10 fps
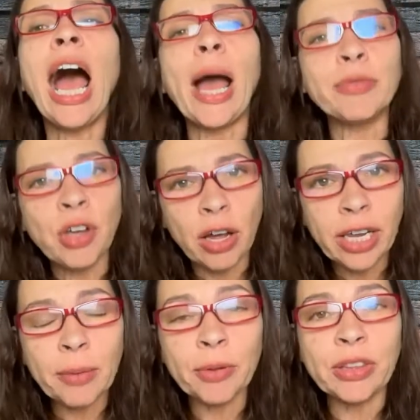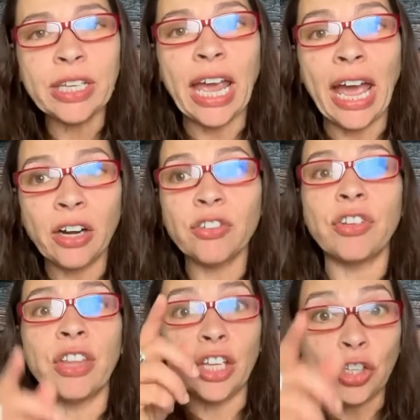I'm talking about the
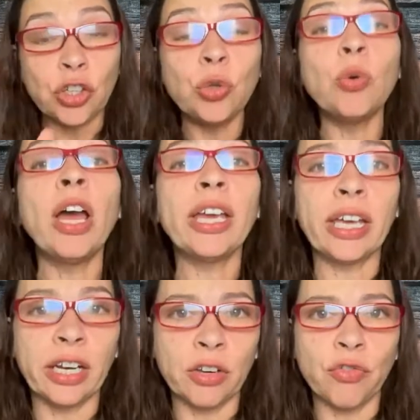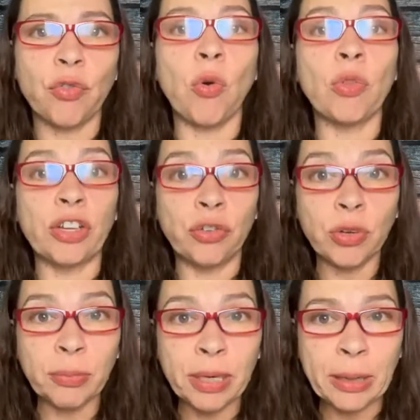energy that you can control, that you
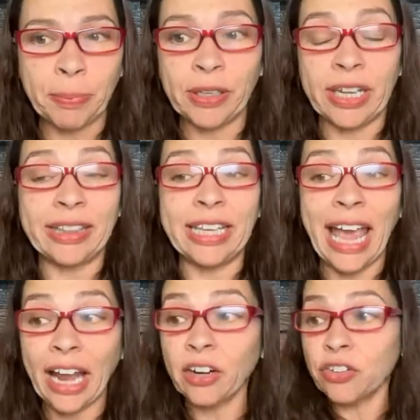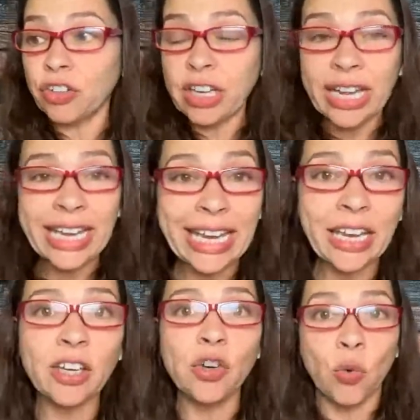can manipulate, the energy
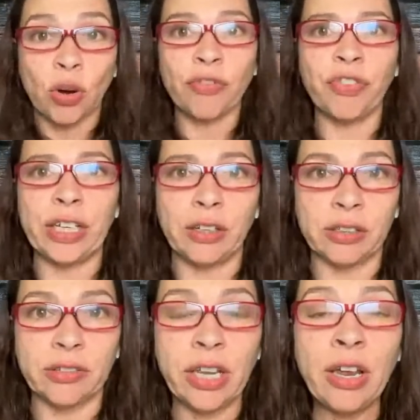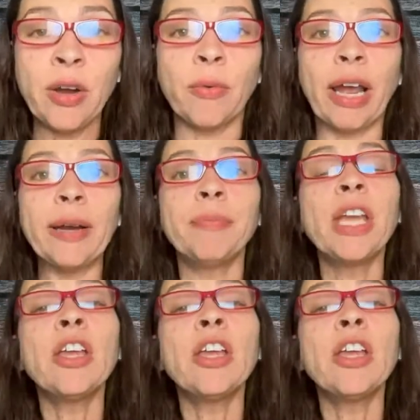in your field, right?